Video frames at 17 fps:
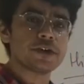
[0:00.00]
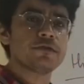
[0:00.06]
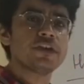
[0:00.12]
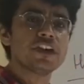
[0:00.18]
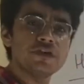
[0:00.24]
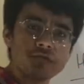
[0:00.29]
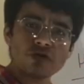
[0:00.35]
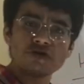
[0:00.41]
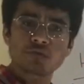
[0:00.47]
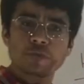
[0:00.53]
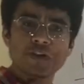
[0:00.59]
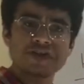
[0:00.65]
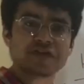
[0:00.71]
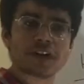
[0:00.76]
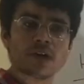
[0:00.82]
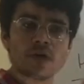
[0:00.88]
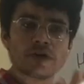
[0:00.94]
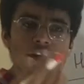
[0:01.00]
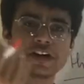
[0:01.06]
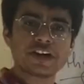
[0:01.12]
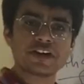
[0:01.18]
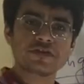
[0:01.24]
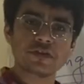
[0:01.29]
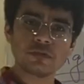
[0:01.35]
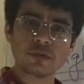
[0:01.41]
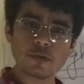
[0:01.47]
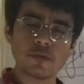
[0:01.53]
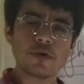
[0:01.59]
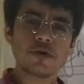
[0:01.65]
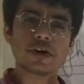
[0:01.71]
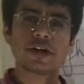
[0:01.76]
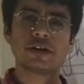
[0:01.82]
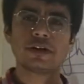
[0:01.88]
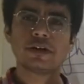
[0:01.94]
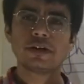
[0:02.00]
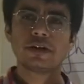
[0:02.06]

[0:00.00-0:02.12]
visual spatial orientation of the body,